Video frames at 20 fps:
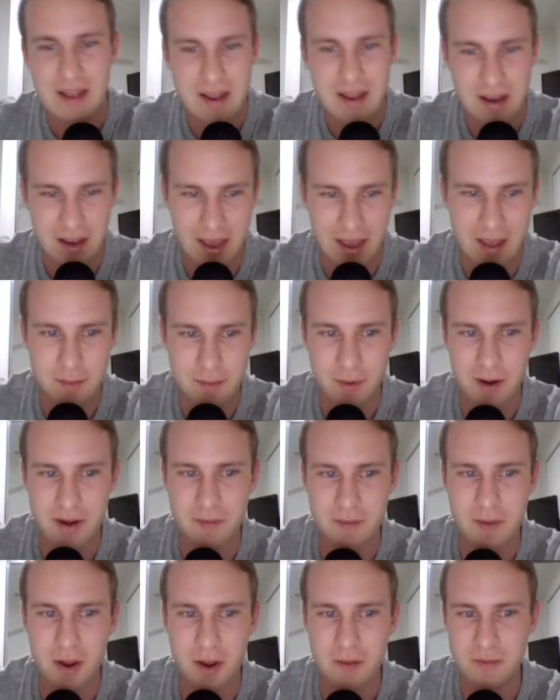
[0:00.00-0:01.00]
labor at the
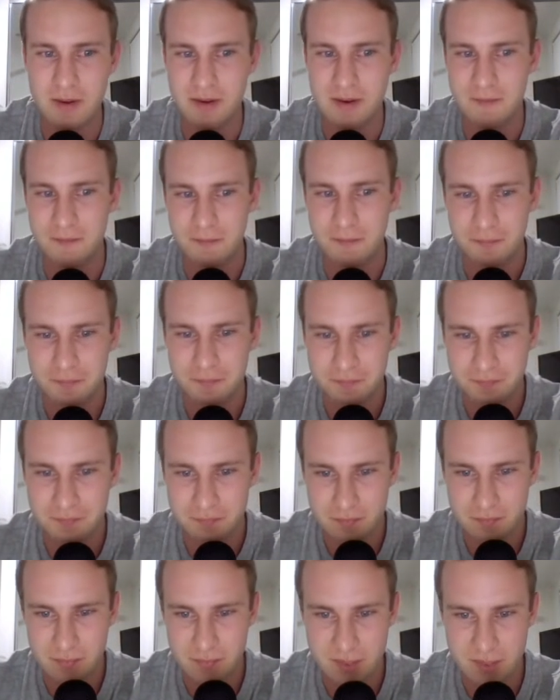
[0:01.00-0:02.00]
moment
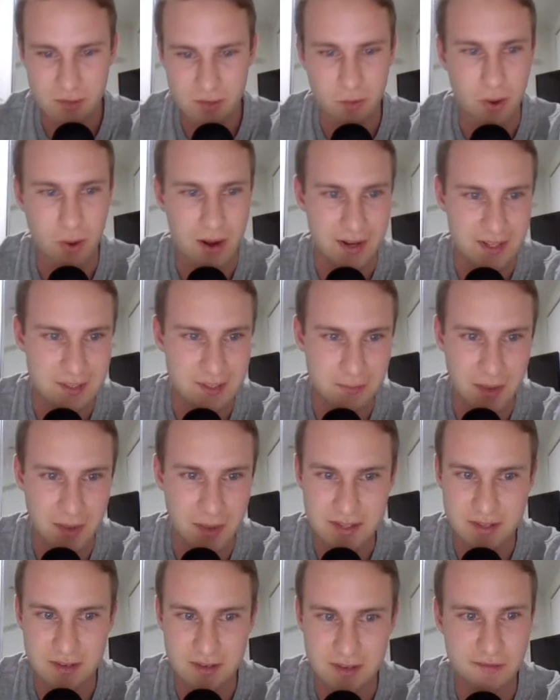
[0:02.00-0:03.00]
is quite
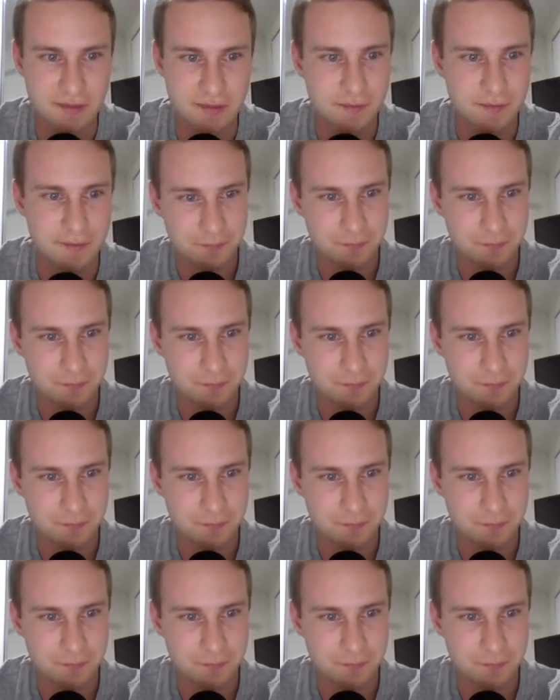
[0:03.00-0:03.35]
expensive.